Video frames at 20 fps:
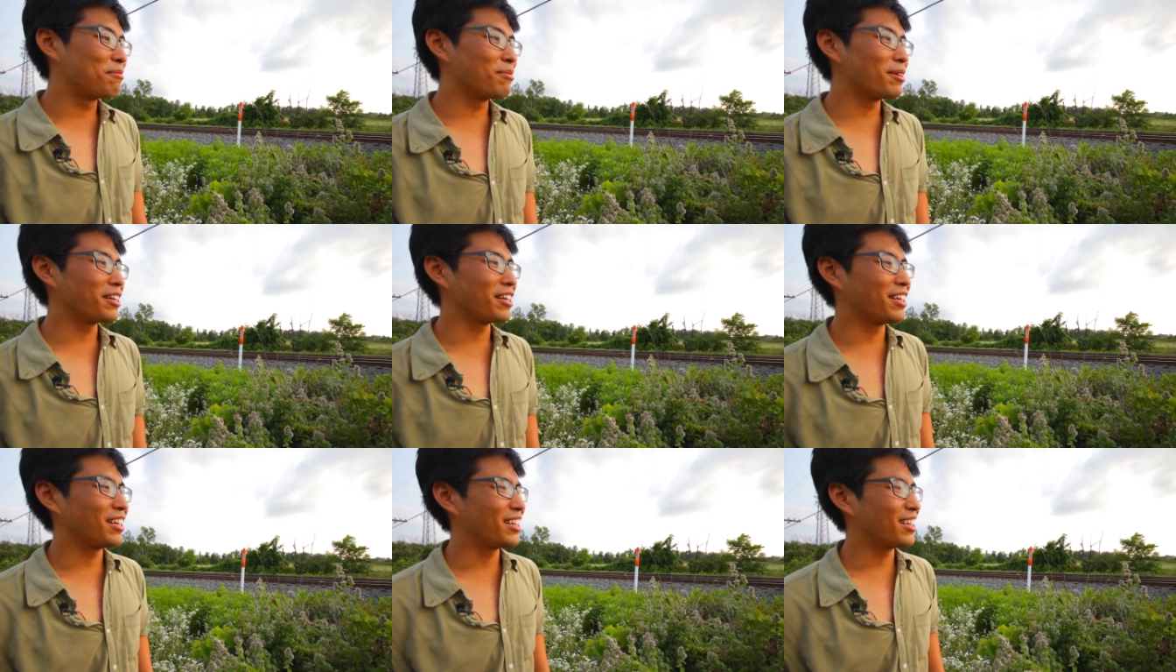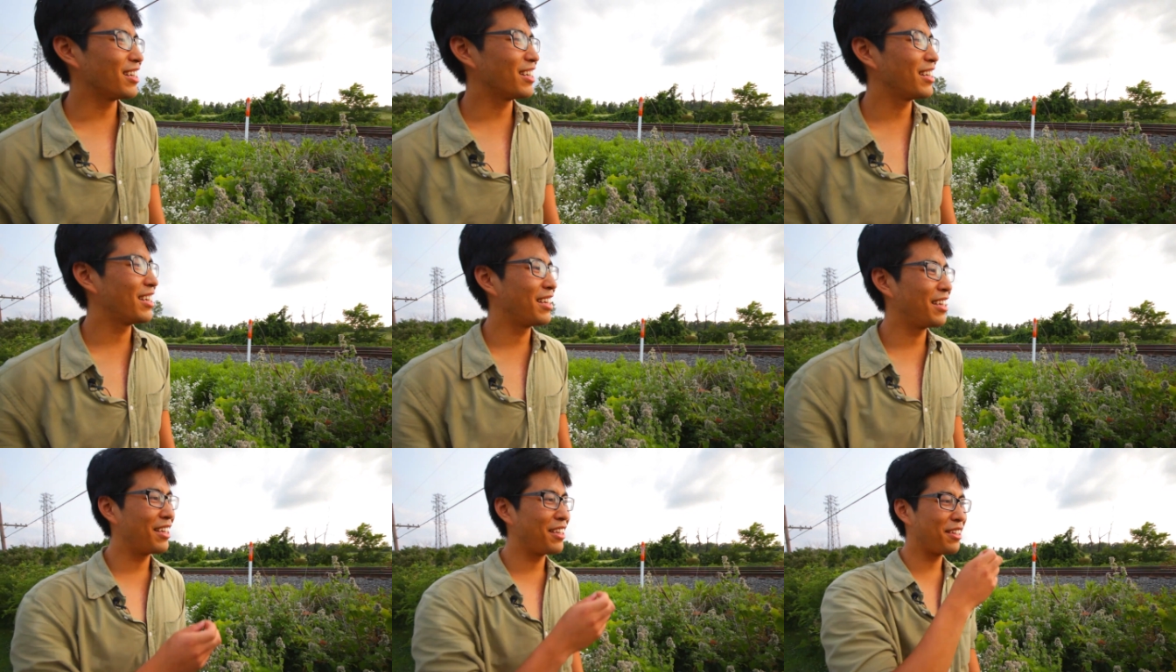But uh,
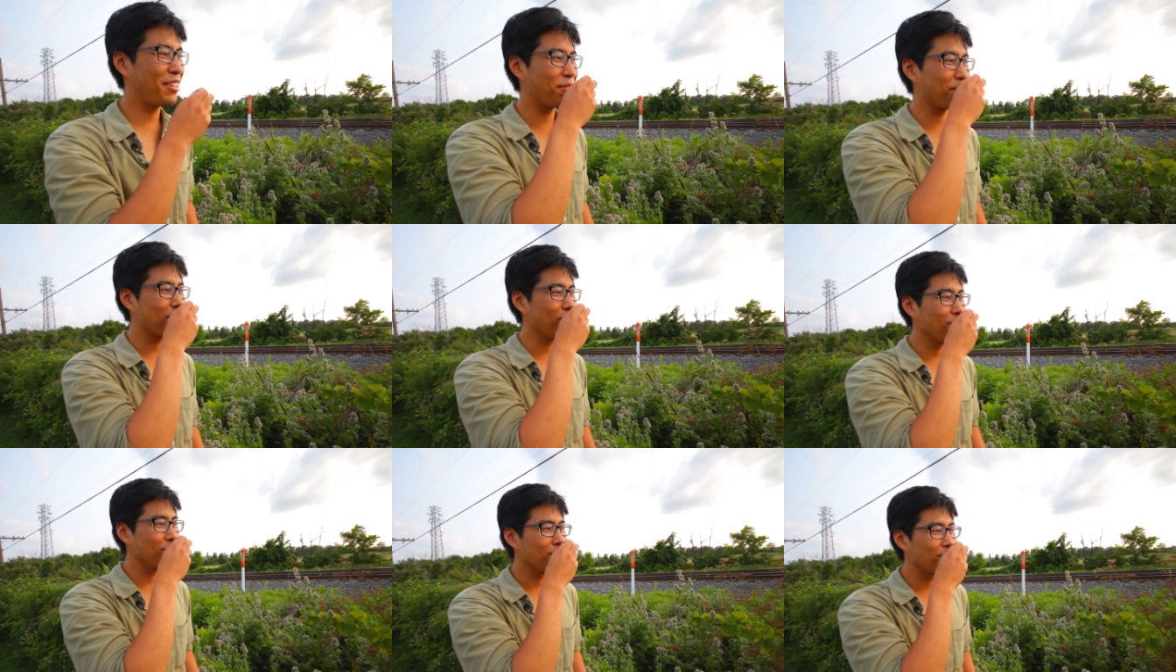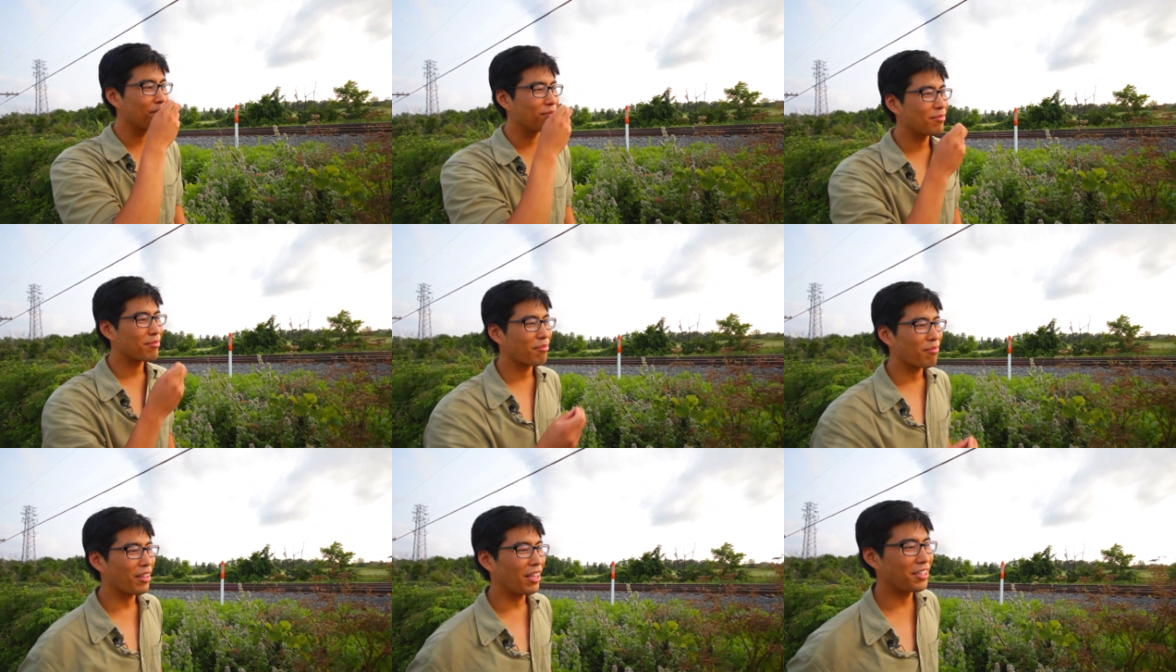
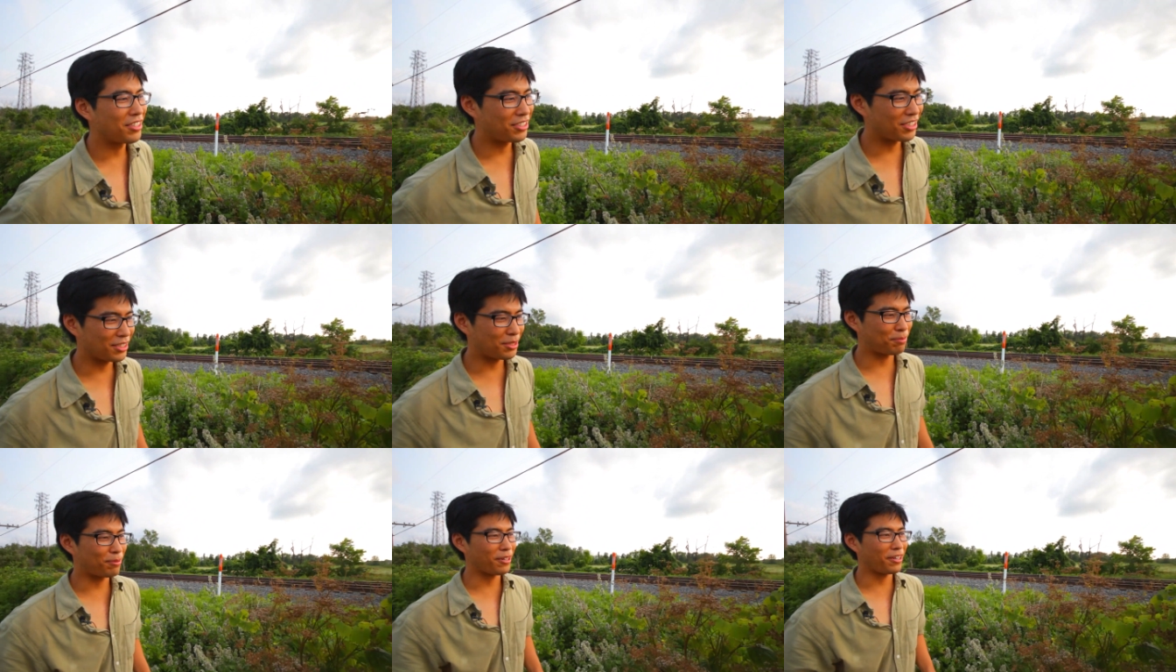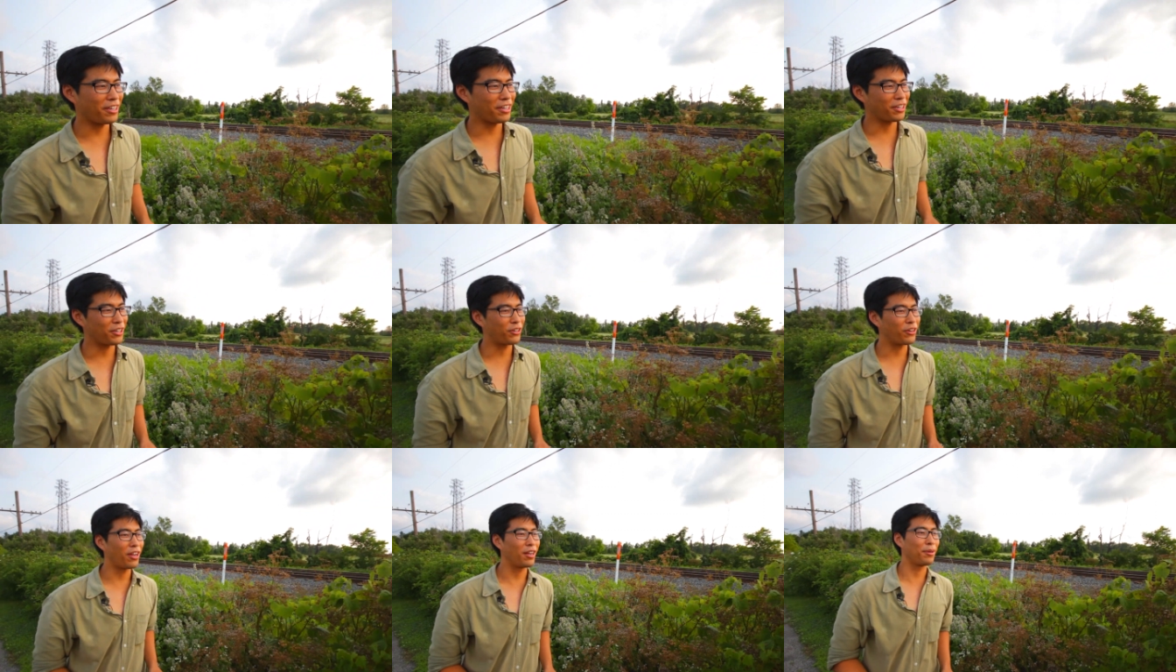it's just pretty
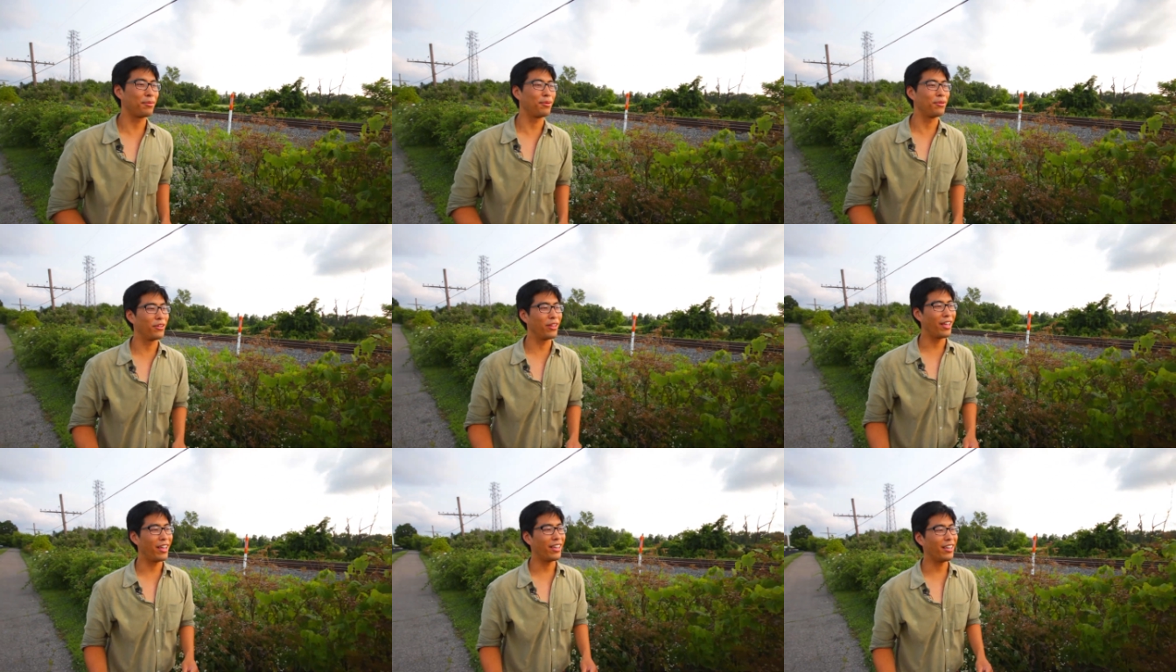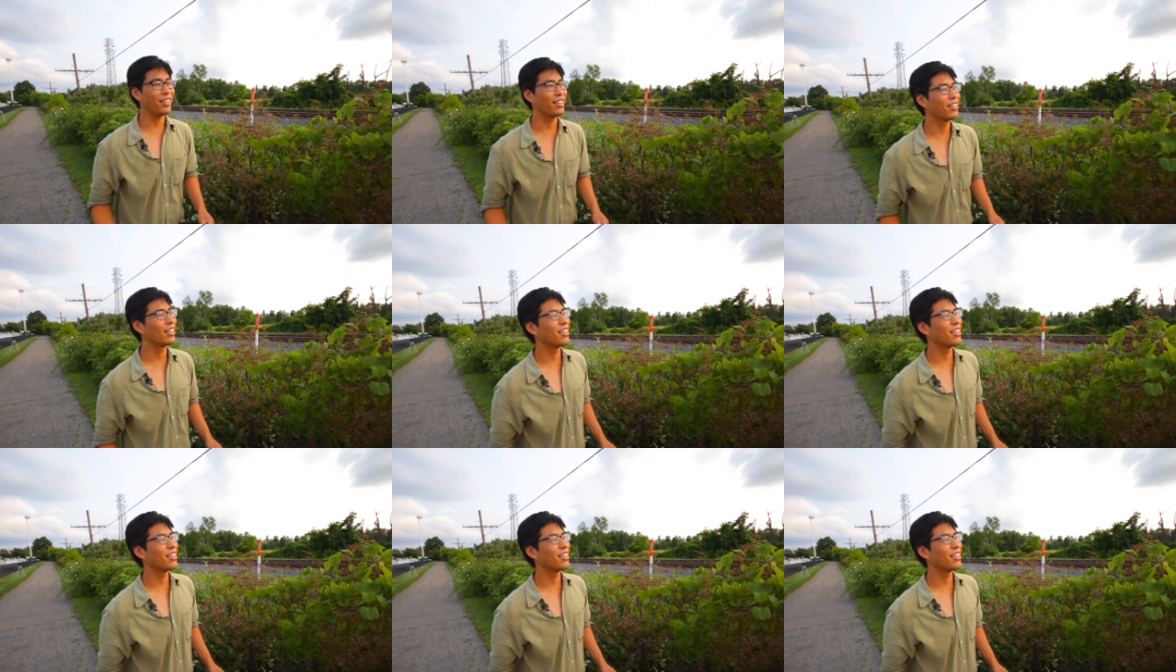incredible that